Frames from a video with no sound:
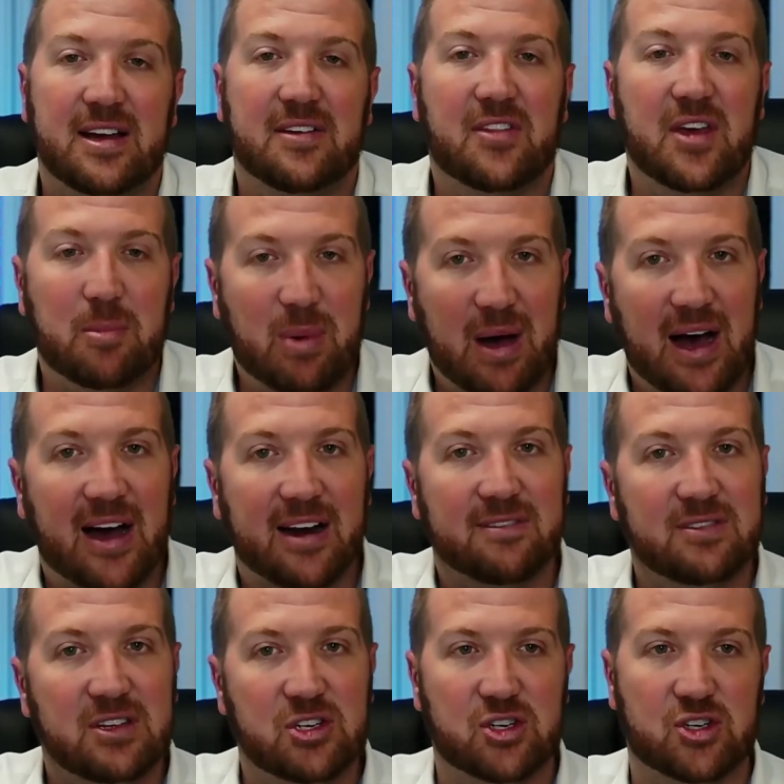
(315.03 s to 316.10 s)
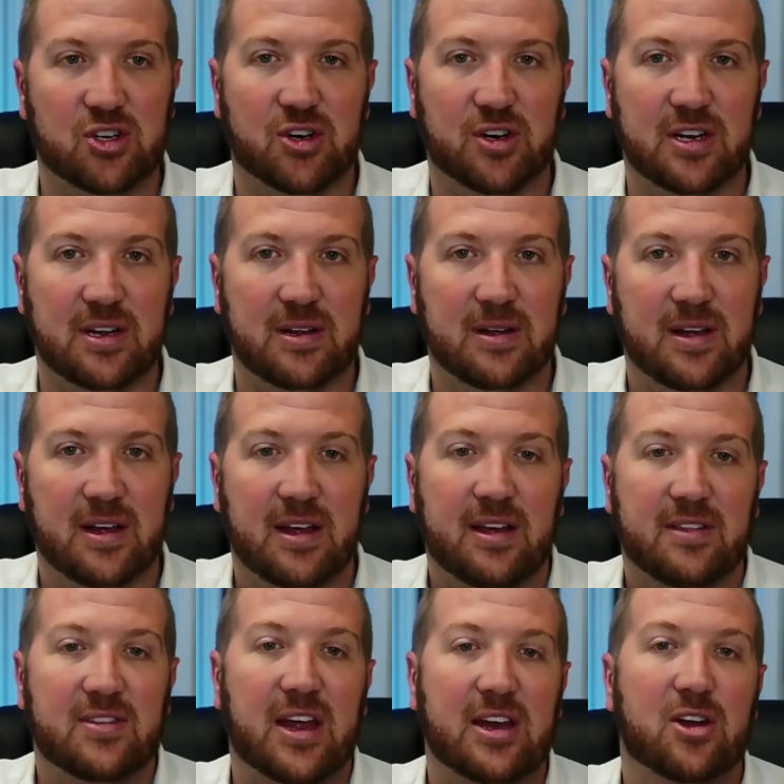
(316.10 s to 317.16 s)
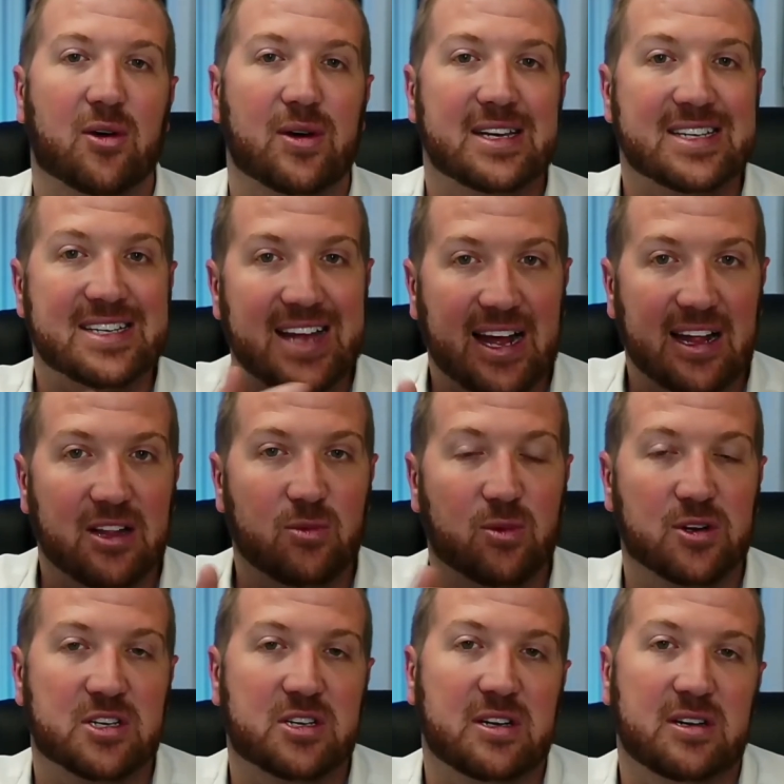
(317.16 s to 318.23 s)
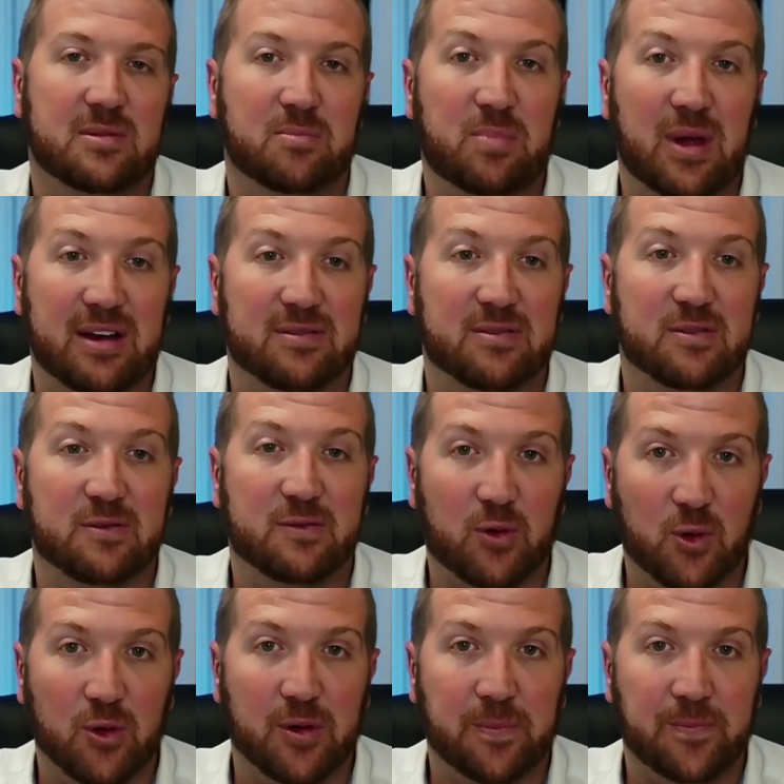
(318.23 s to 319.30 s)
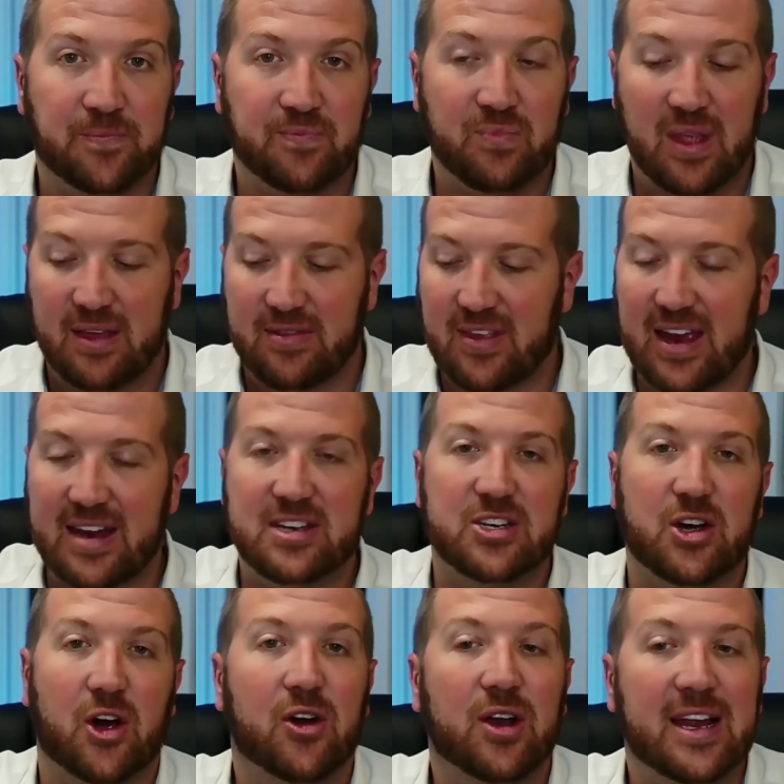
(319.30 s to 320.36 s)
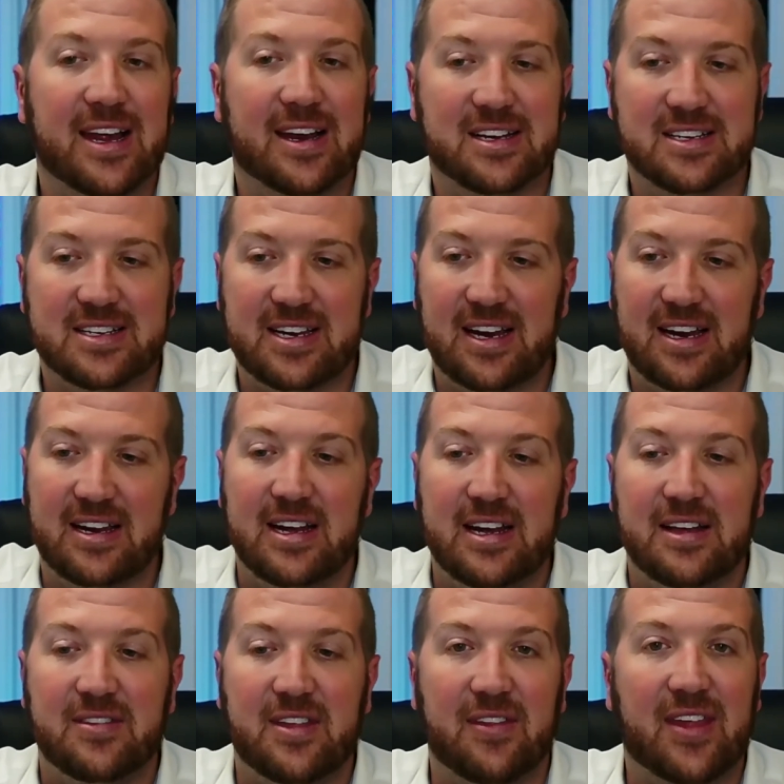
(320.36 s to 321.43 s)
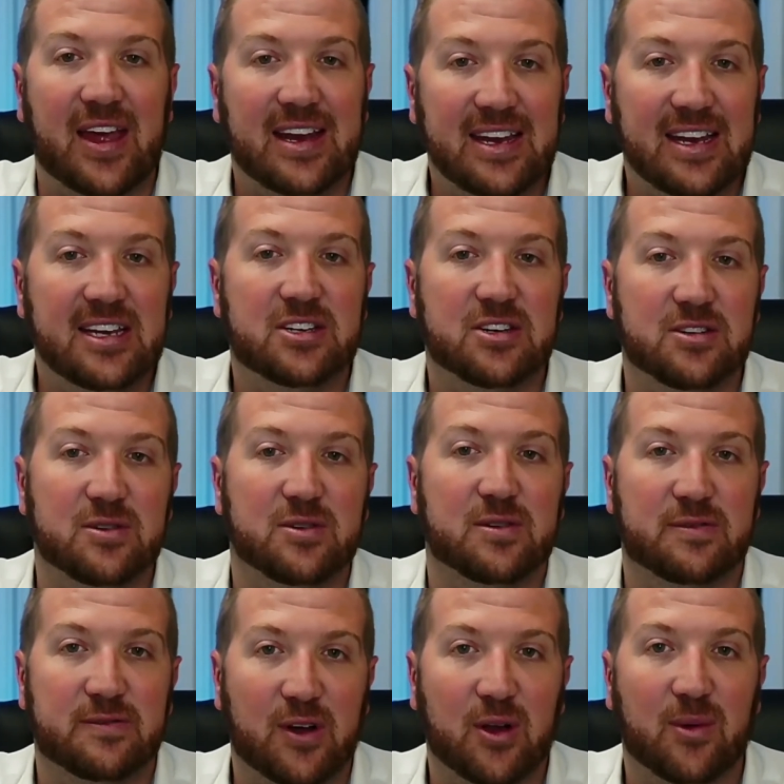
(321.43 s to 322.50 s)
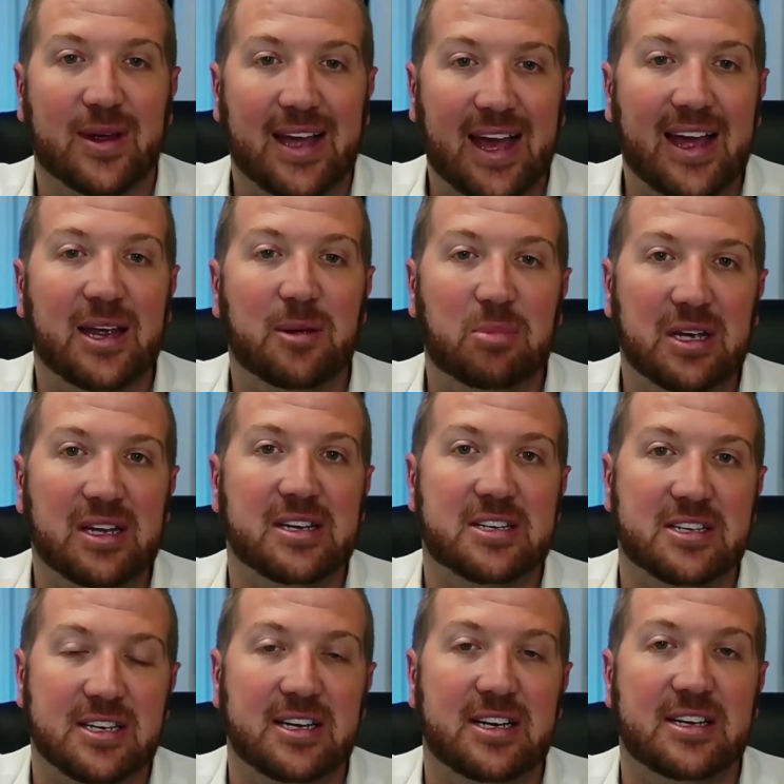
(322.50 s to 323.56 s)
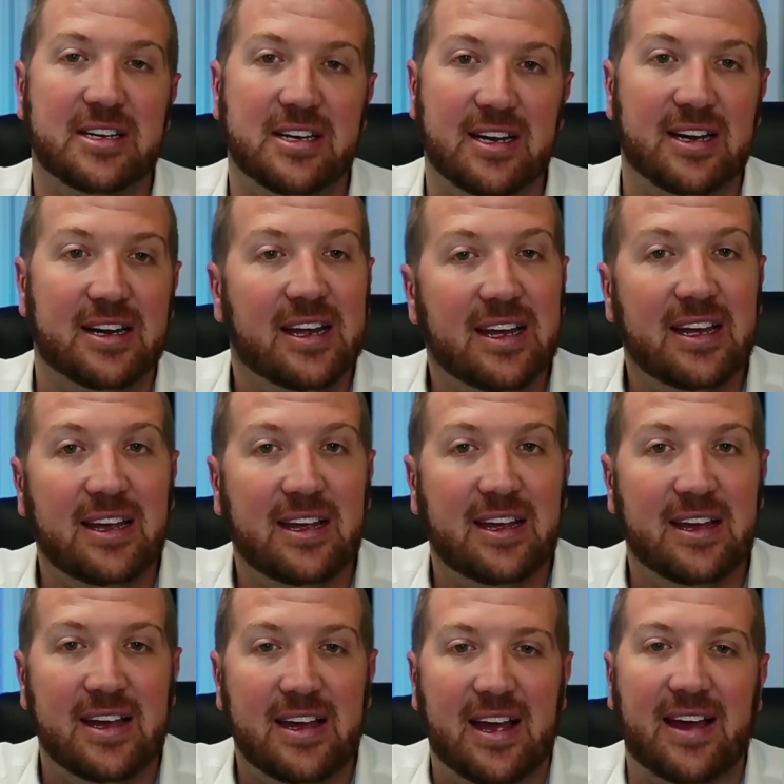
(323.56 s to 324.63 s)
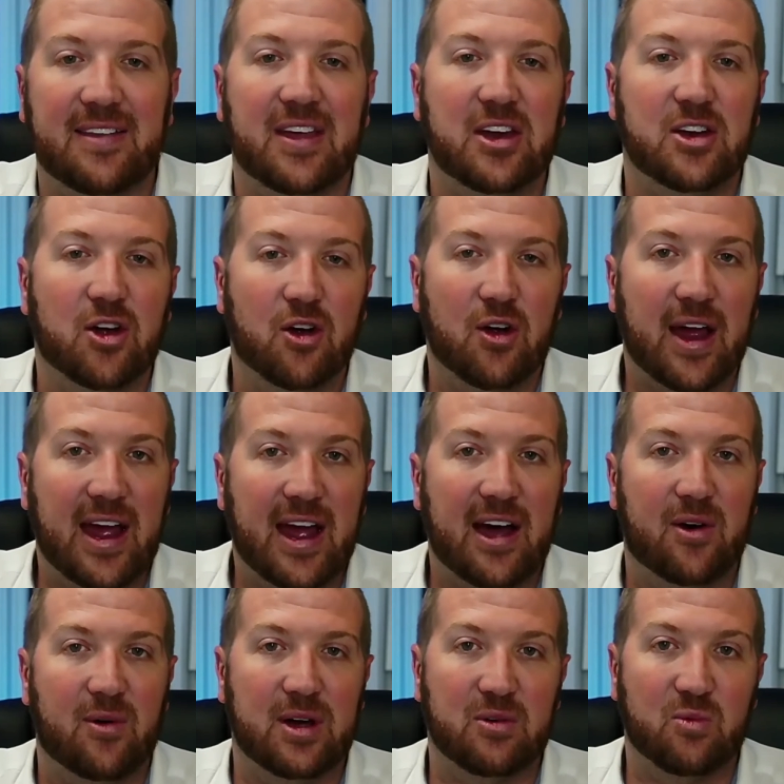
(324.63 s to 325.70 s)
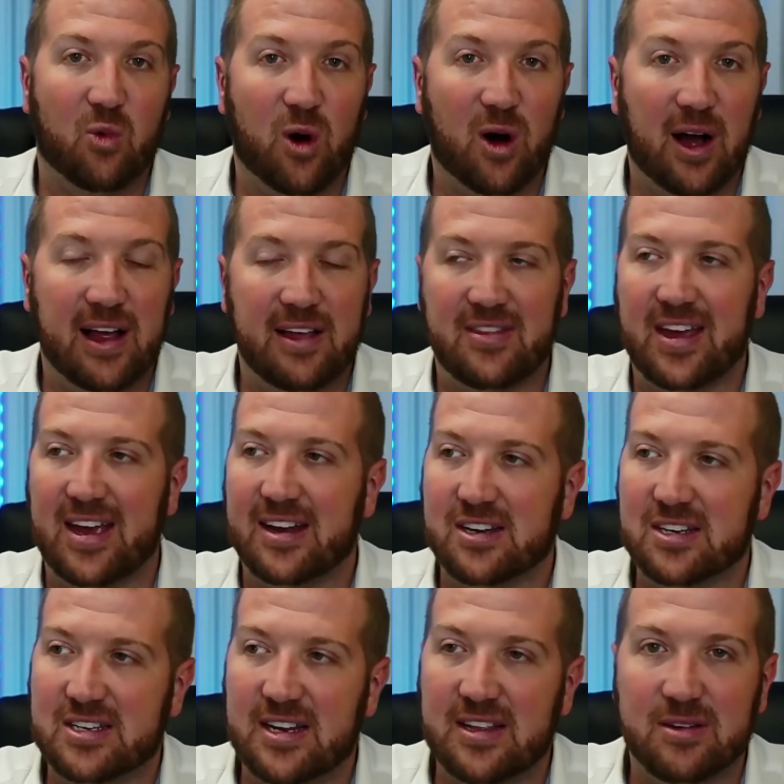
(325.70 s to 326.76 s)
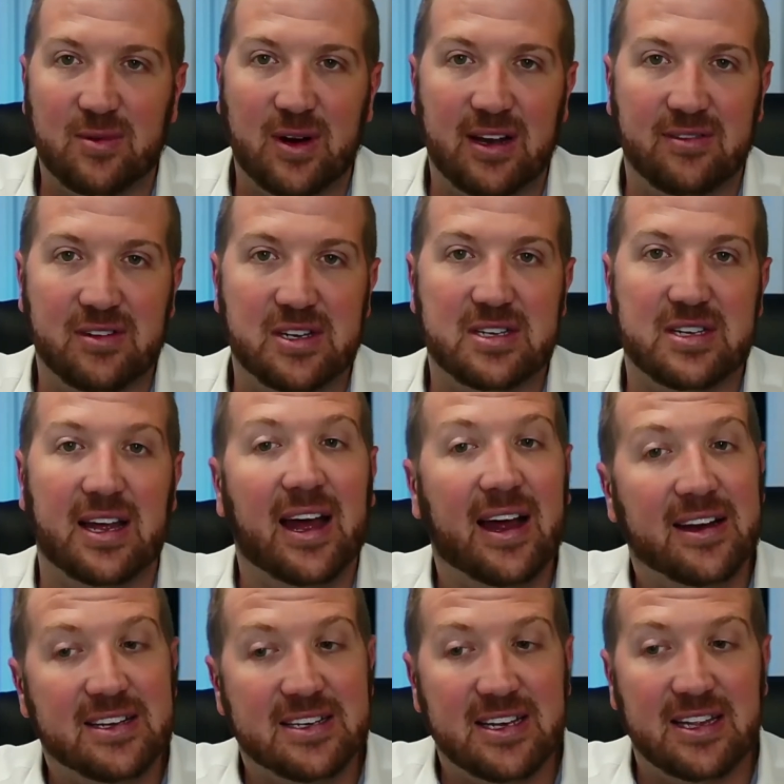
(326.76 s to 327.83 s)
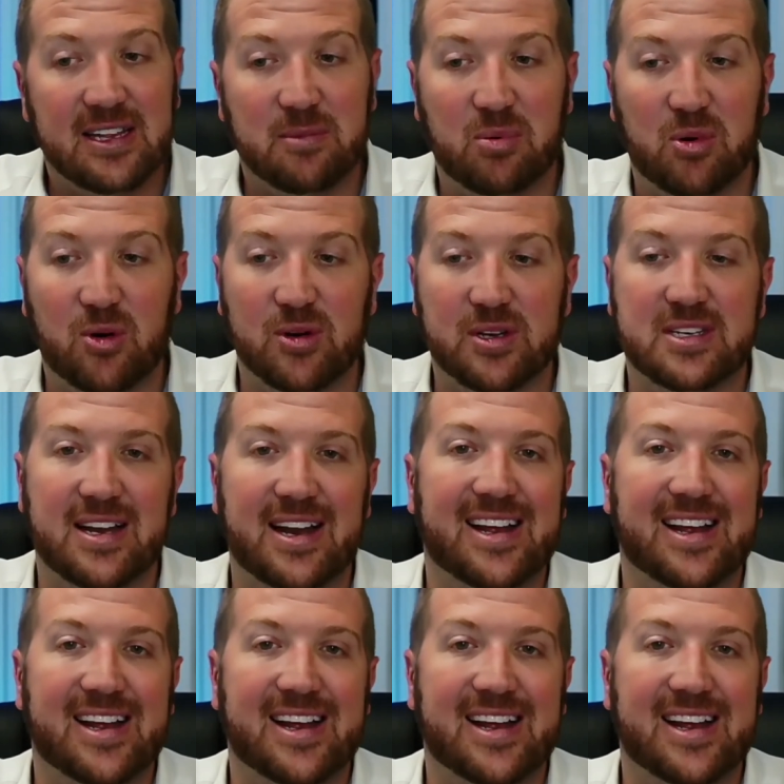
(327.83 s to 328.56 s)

they're part of this journey, they know exactly what's benefit for them, they totally understand that they need to do the following A, B, C, D, and E, and they know how and why, they understand the relevance, they understand the importance.